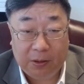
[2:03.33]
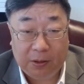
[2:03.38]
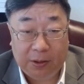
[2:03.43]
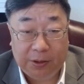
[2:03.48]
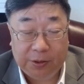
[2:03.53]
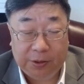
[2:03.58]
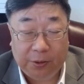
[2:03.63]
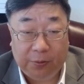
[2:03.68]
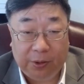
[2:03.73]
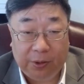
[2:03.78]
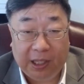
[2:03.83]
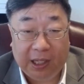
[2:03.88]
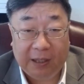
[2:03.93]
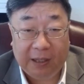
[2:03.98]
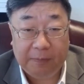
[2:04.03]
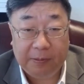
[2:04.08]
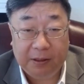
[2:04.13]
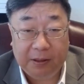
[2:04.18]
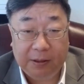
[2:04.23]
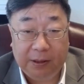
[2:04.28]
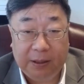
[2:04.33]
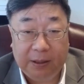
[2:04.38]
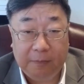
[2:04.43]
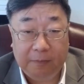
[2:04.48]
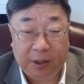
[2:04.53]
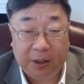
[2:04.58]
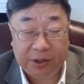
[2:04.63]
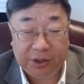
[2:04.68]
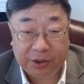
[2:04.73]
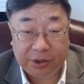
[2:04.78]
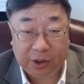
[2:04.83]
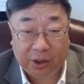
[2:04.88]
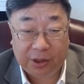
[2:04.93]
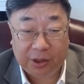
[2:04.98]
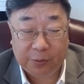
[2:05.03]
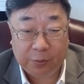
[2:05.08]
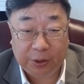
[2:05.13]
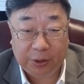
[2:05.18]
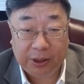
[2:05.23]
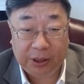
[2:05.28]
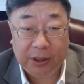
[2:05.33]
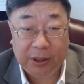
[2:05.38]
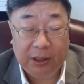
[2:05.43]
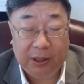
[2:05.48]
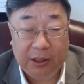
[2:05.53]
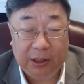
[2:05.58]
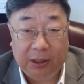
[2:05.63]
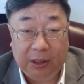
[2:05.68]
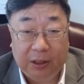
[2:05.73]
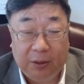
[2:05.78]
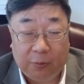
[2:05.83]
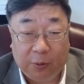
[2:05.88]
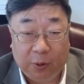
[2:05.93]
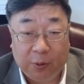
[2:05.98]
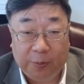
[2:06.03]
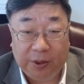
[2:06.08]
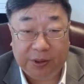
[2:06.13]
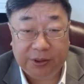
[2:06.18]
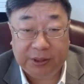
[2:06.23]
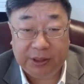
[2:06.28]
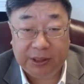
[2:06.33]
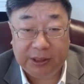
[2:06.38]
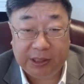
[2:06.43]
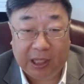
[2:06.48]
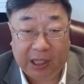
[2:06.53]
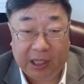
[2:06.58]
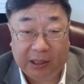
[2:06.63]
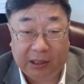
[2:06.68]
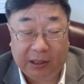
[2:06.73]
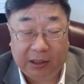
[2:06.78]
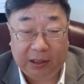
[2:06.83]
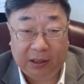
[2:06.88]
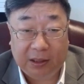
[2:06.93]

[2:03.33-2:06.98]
So reliability must start with robust design.